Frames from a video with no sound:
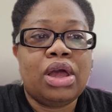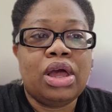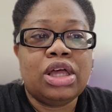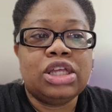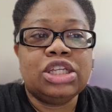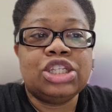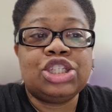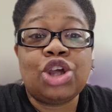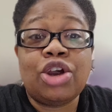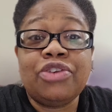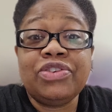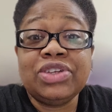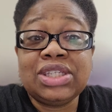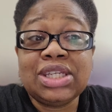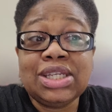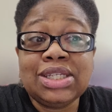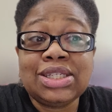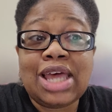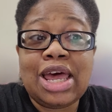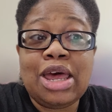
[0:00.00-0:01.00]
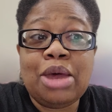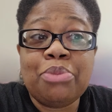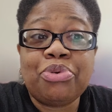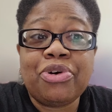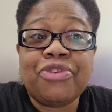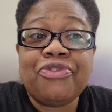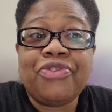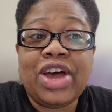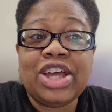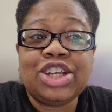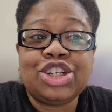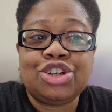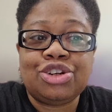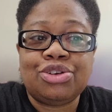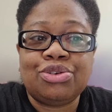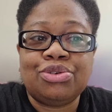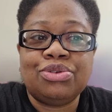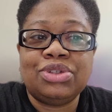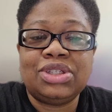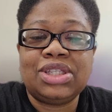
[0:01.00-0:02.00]
services and
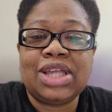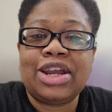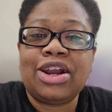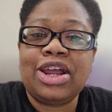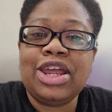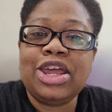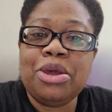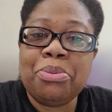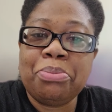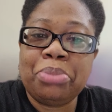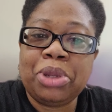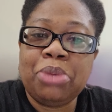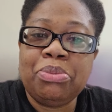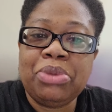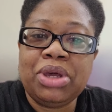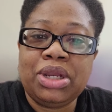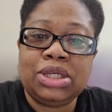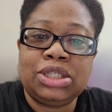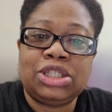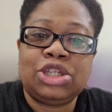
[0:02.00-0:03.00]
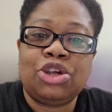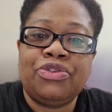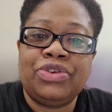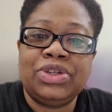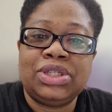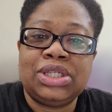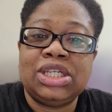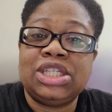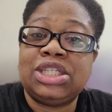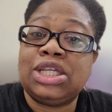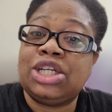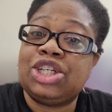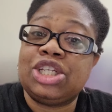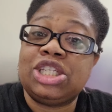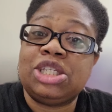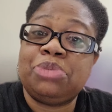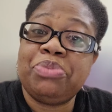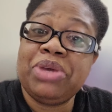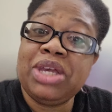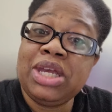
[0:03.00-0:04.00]
professionals that are implementing services such
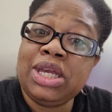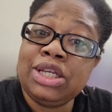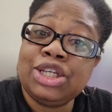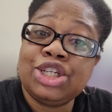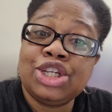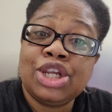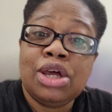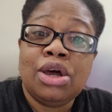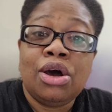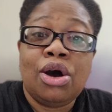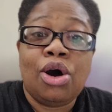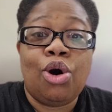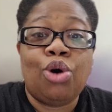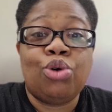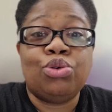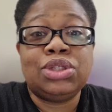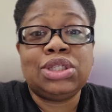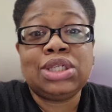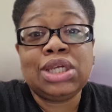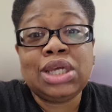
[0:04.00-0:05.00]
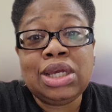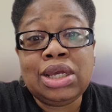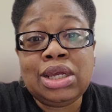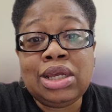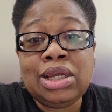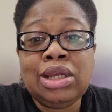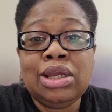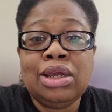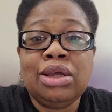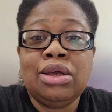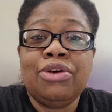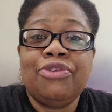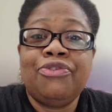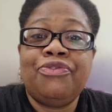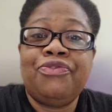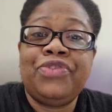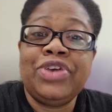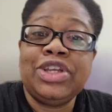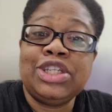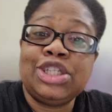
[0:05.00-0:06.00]
as speech, OT,
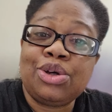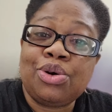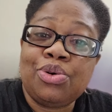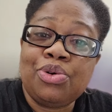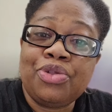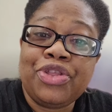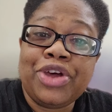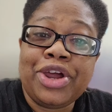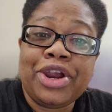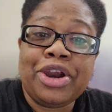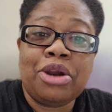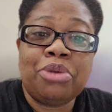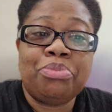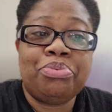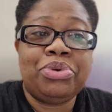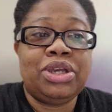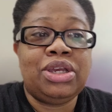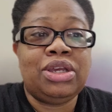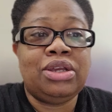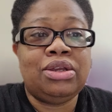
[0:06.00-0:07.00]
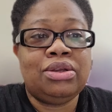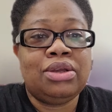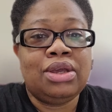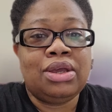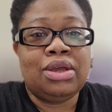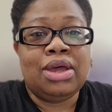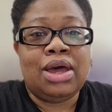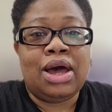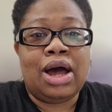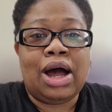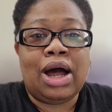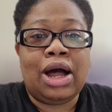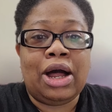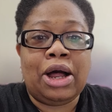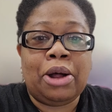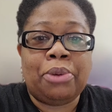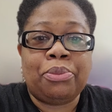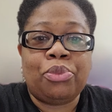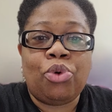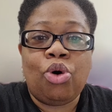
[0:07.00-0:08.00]
physical therapy,
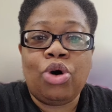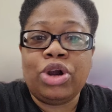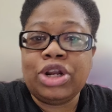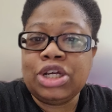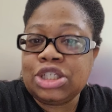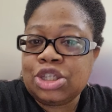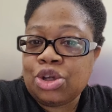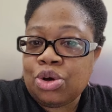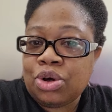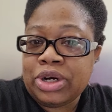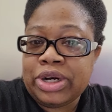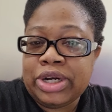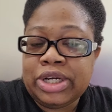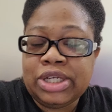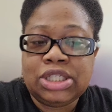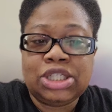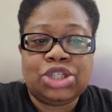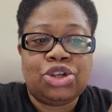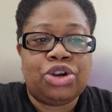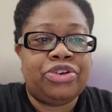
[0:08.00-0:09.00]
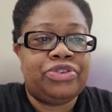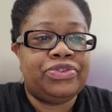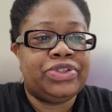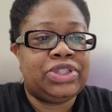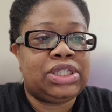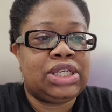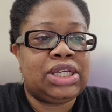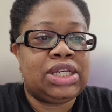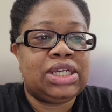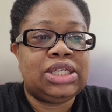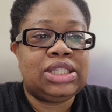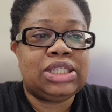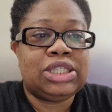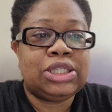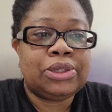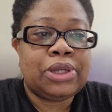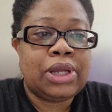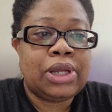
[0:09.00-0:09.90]
auditory services,